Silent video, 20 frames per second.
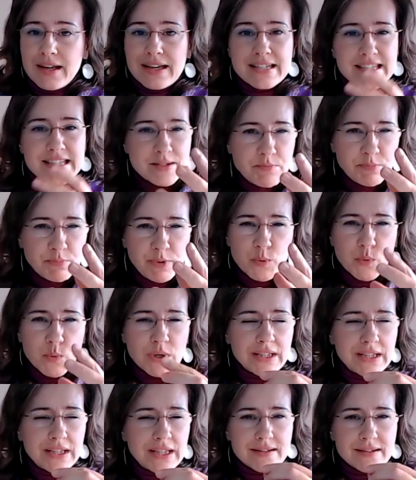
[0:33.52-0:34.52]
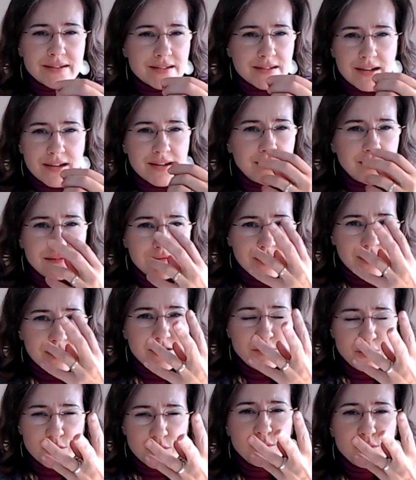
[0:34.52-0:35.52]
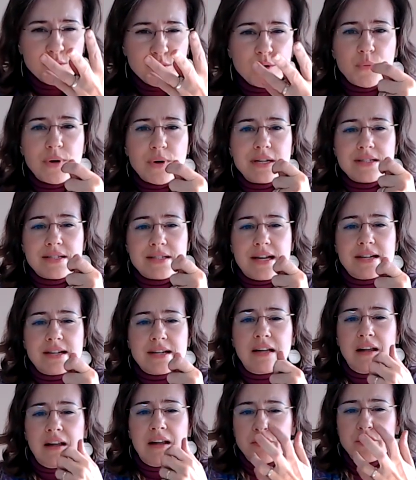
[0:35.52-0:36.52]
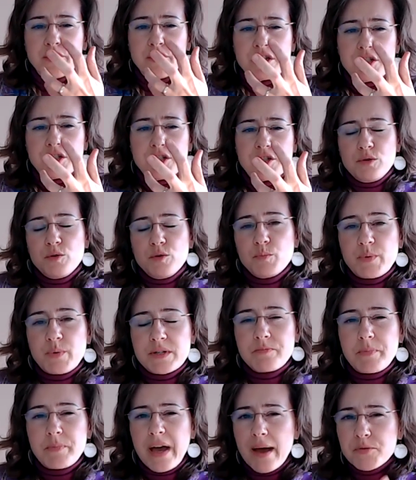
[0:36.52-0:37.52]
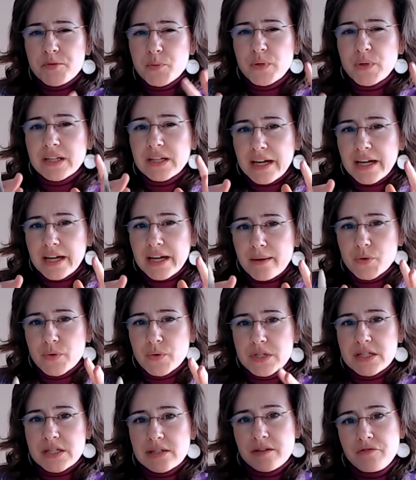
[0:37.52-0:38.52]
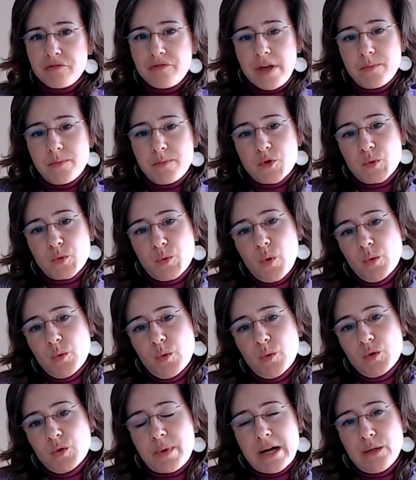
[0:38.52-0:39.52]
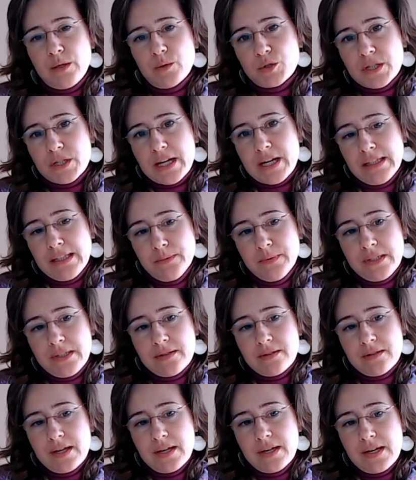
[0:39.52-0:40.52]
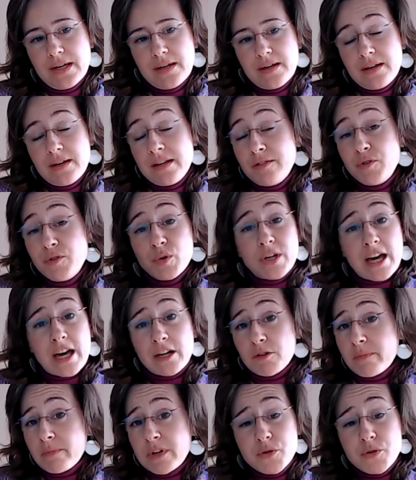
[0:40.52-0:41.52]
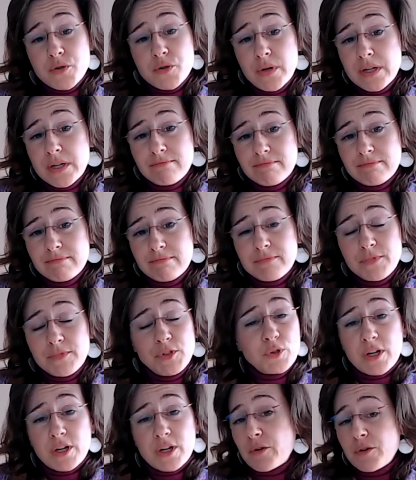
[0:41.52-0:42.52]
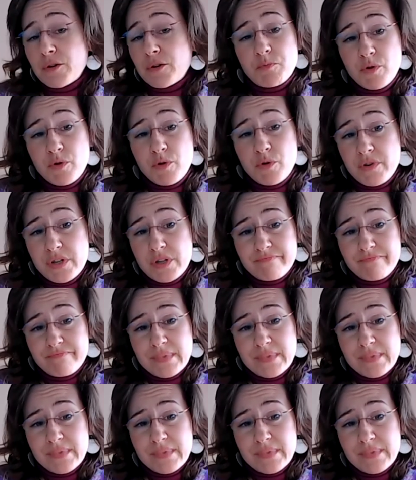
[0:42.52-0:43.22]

a simple one that uh, you already, Daniel, alluded to, but perhaps we can capture it in the famous quote by Lord Kelvin if you cannot measure it, you cannot improve it.